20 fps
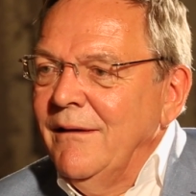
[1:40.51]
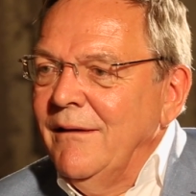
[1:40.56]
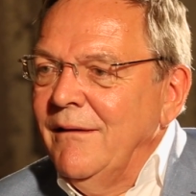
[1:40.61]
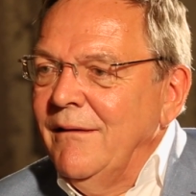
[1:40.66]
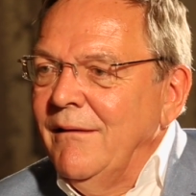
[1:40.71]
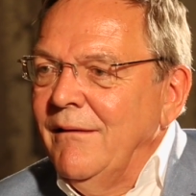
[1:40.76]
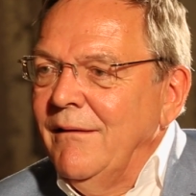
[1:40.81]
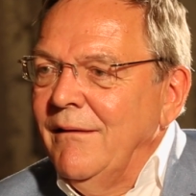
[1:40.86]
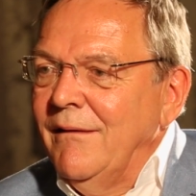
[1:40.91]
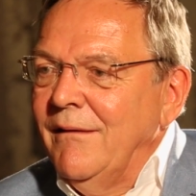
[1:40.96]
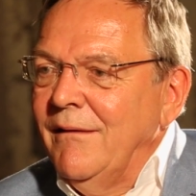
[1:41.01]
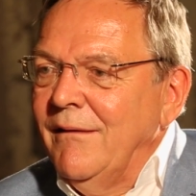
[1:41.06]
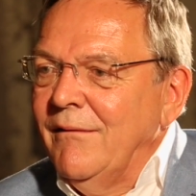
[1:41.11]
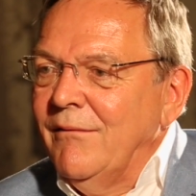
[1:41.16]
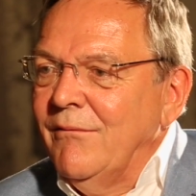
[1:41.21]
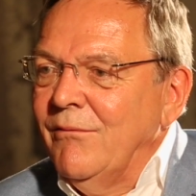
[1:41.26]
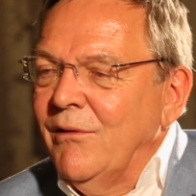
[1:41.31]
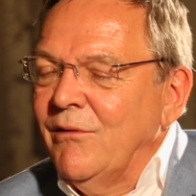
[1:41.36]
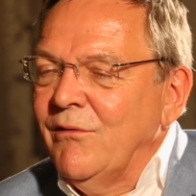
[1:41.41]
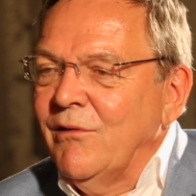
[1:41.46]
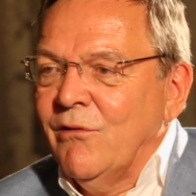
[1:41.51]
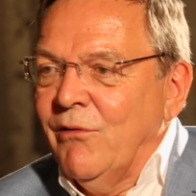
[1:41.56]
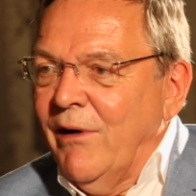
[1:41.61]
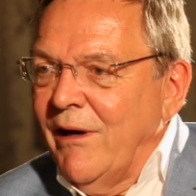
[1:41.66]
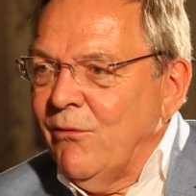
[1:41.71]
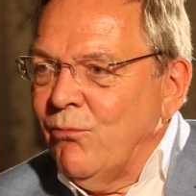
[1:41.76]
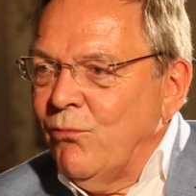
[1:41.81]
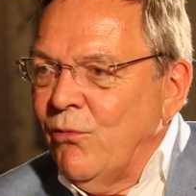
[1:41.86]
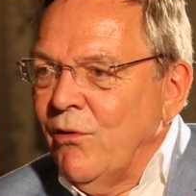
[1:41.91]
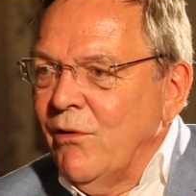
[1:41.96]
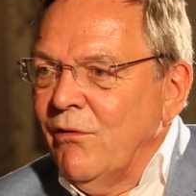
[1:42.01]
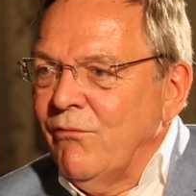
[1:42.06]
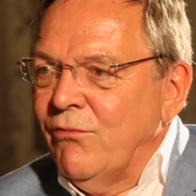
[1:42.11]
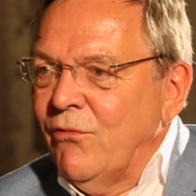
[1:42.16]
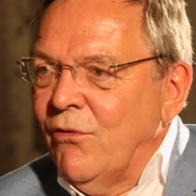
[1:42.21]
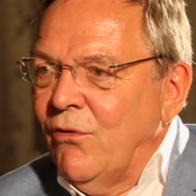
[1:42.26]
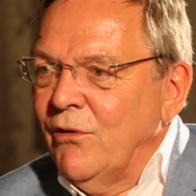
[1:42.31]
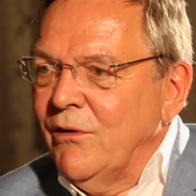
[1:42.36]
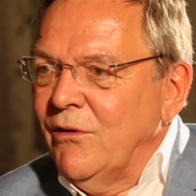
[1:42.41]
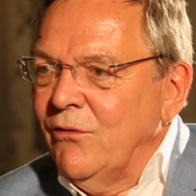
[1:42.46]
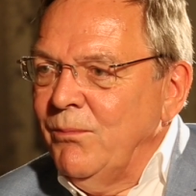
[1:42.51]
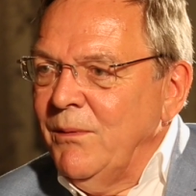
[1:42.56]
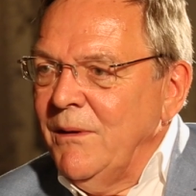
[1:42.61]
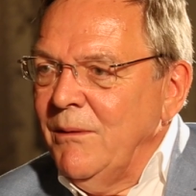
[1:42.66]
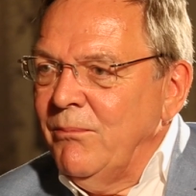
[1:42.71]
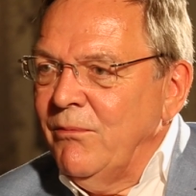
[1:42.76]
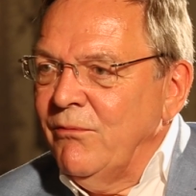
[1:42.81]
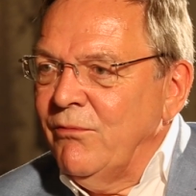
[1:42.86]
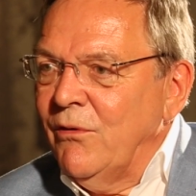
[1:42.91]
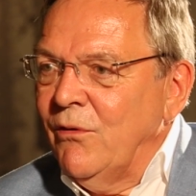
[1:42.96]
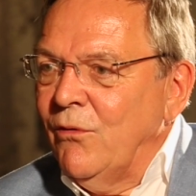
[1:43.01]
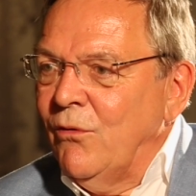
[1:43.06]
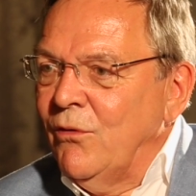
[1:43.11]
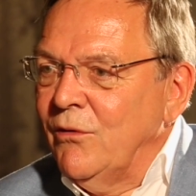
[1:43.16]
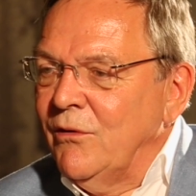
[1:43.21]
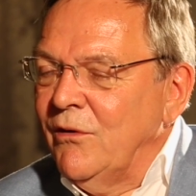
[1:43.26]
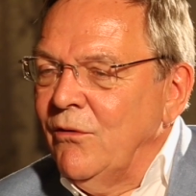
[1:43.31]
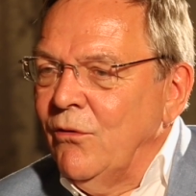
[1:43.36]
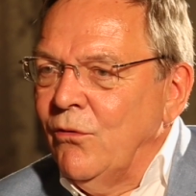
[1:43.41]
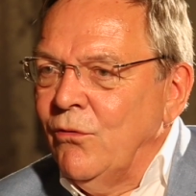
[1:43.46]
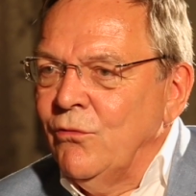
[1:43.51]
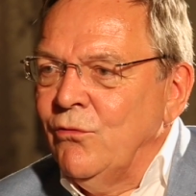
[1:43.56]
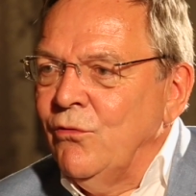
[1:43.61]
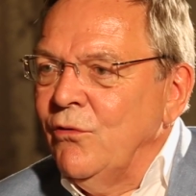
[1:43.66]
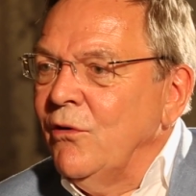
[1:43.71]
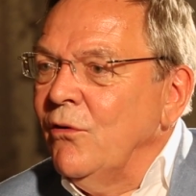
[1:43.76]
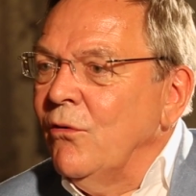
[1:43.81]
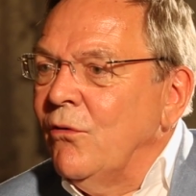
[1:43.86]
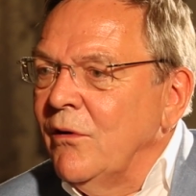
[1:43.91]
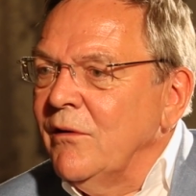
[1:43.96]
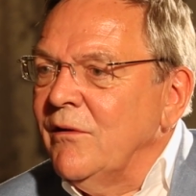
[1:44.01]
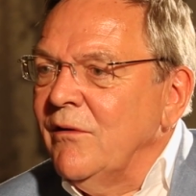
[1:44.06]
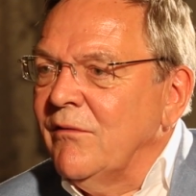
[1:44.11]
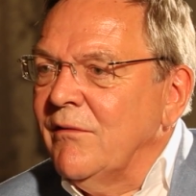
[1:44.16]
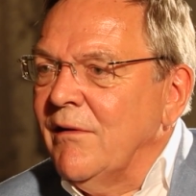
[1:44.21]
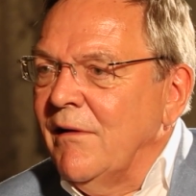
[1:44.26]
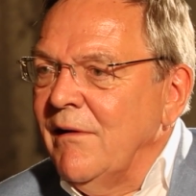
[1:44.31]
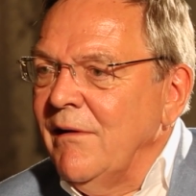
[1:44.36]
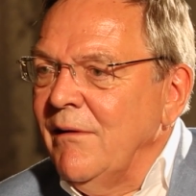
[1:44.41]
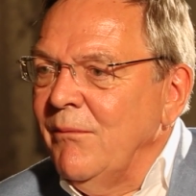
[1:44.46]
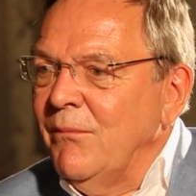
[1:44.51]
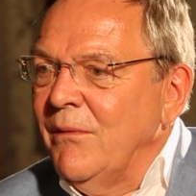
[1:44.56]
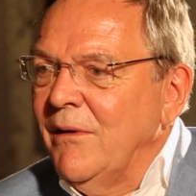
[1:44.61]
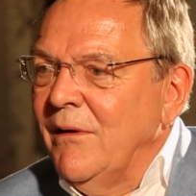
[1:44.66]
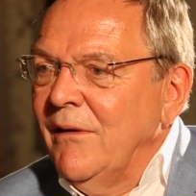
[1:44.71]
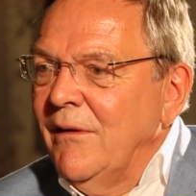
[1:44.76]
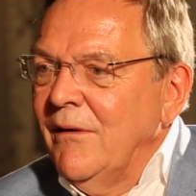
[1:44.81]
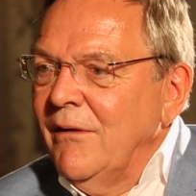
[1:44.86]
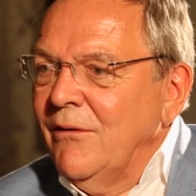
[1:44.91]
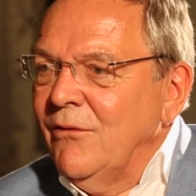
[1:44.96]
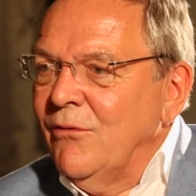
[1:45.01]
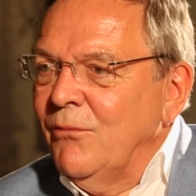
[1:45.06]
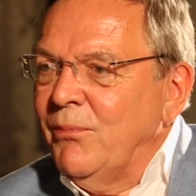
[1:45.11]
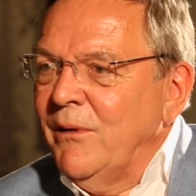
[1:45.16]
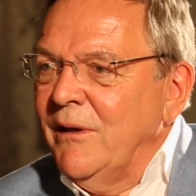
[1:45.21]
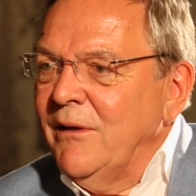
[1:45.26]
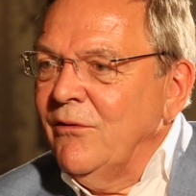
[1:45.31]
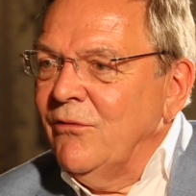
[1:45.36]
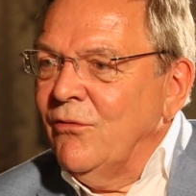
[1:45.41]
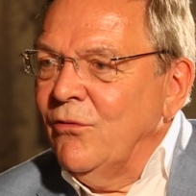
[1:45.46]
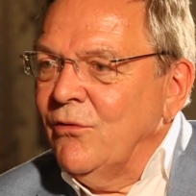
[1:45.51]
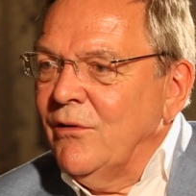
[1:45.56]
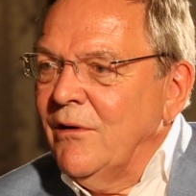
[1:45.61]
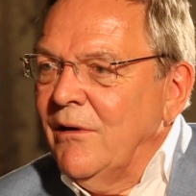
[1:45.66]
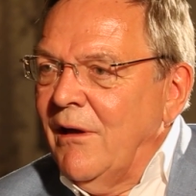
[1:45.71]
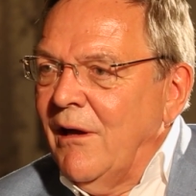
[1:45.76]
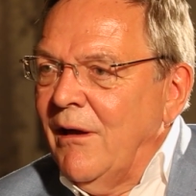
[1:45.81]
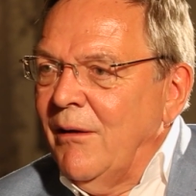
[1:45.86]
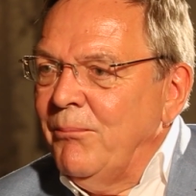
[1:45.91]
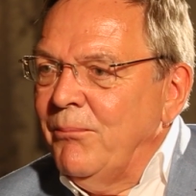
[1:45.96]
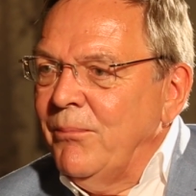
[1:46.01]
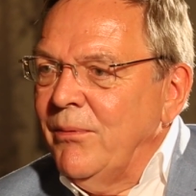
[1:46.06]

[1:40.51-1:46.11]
It was a great work for all these people during all this time to bring this hotel up